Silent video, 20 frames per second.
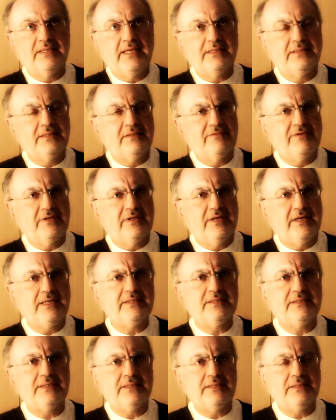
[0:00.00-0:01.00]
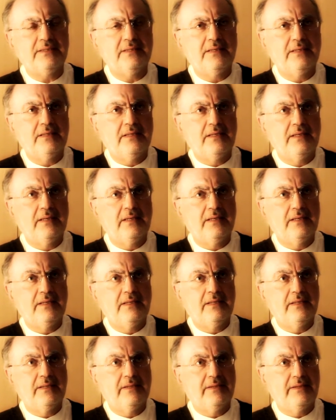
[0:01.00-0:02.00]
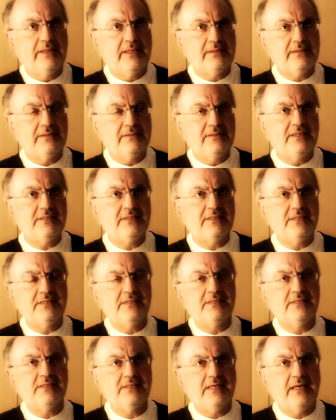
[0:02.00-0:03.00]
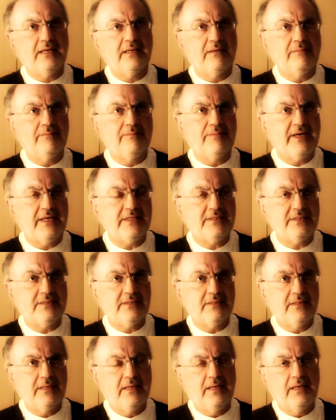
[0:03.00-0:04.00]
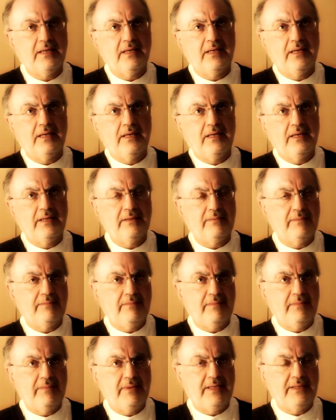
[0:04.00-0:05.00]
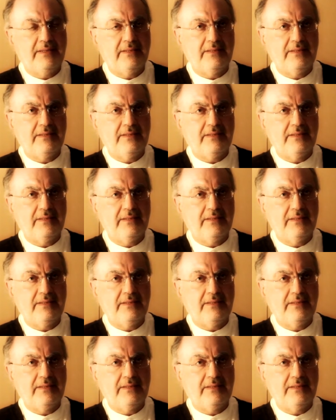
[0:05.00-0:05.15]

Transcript: takes it for granted that distances are compressed in